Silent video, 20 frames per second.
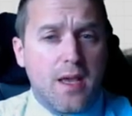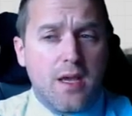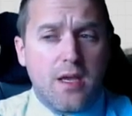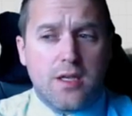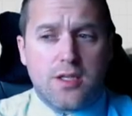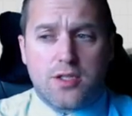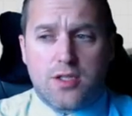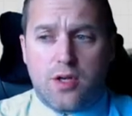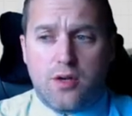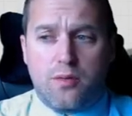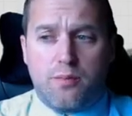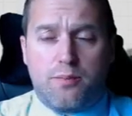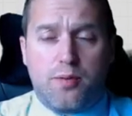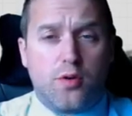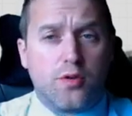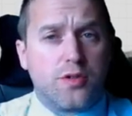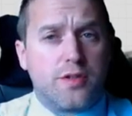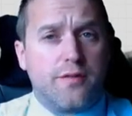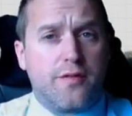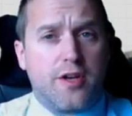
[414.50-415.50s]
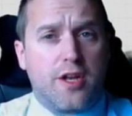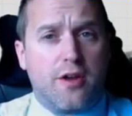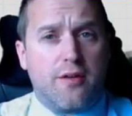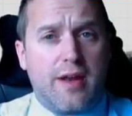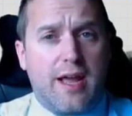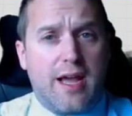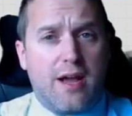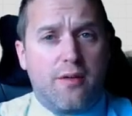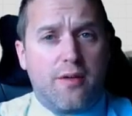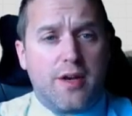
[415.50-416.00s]
So pause the video
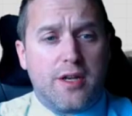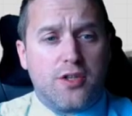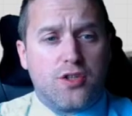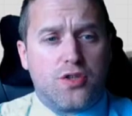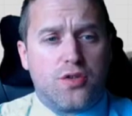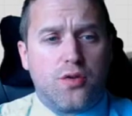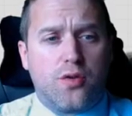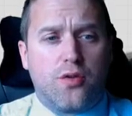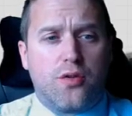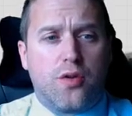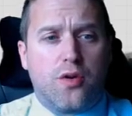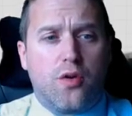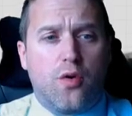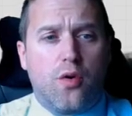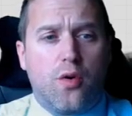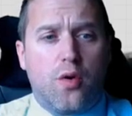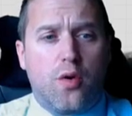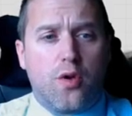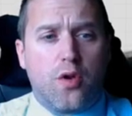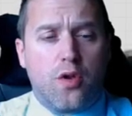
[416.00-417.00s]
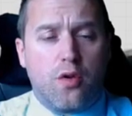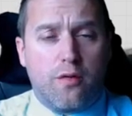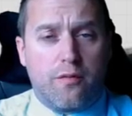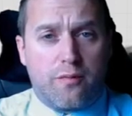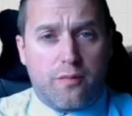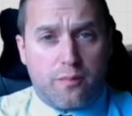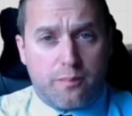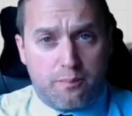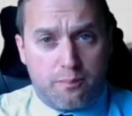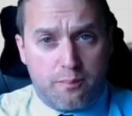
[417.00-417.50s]
now and ensure that
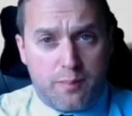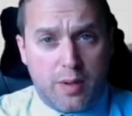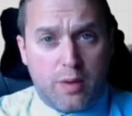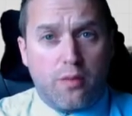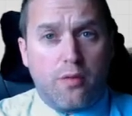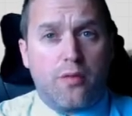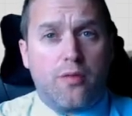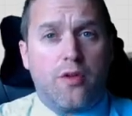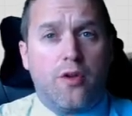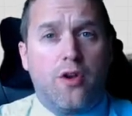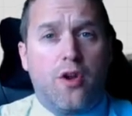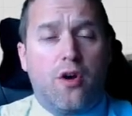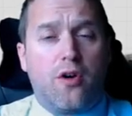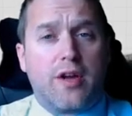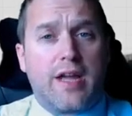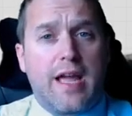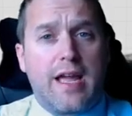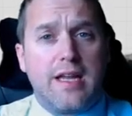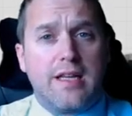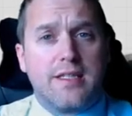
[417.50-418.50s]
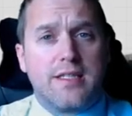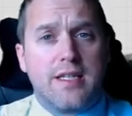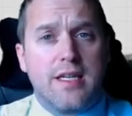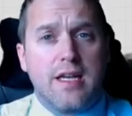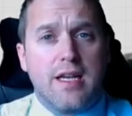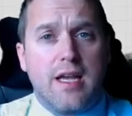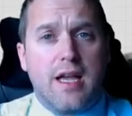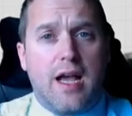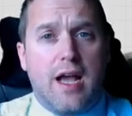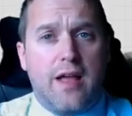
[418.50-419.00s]
you've built the NOT gate,
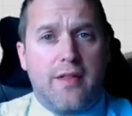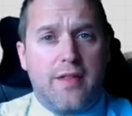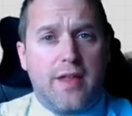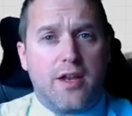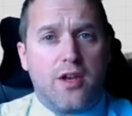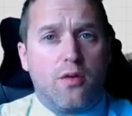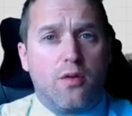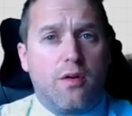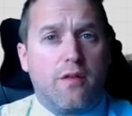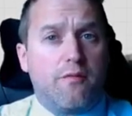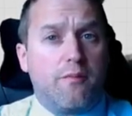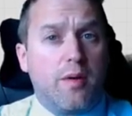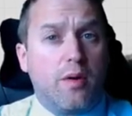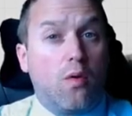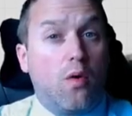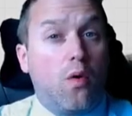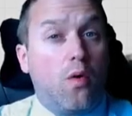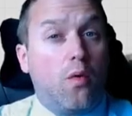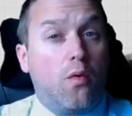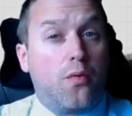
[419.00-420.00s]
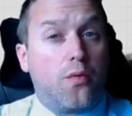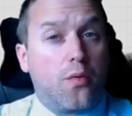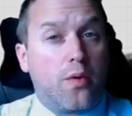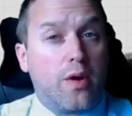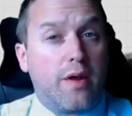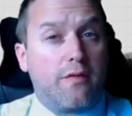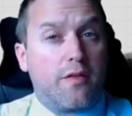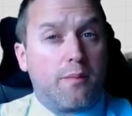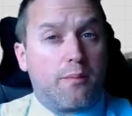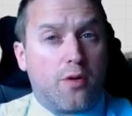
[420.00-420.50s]
and then you'll have built all
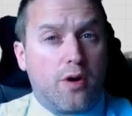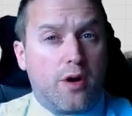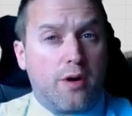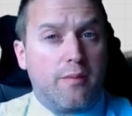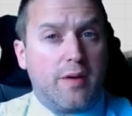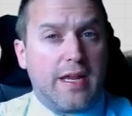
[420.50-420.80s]
three of the primary